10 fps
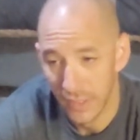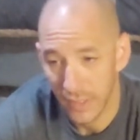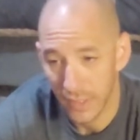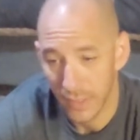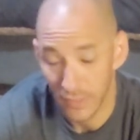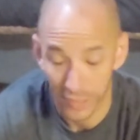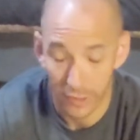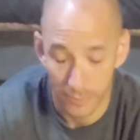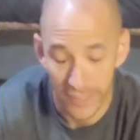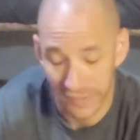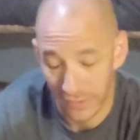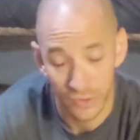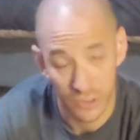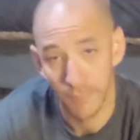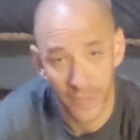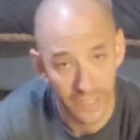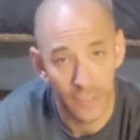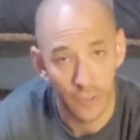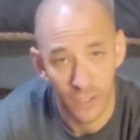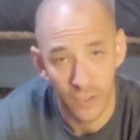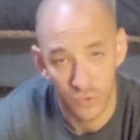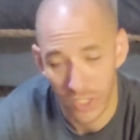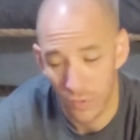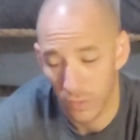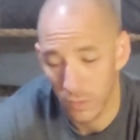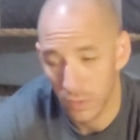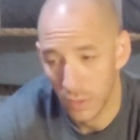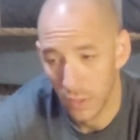not other bacteria, just bacteria in general,